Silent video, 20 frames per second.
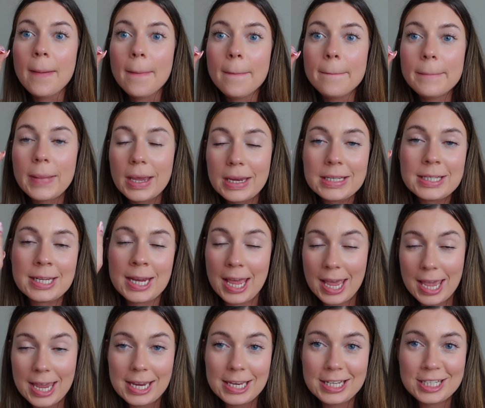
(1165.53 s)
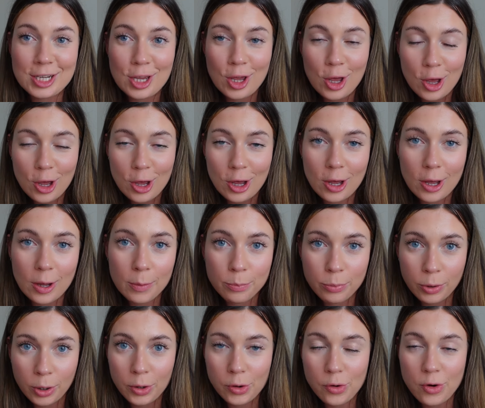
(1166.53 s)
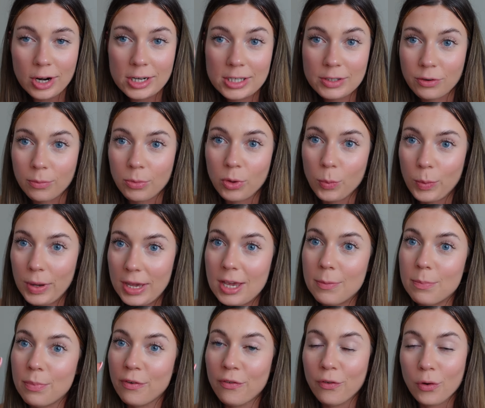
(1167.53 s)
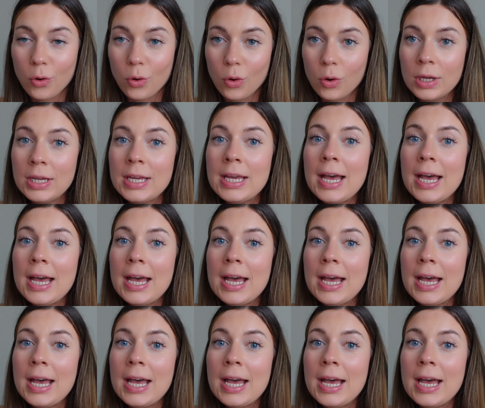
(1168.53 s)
maintained her progress from the week before.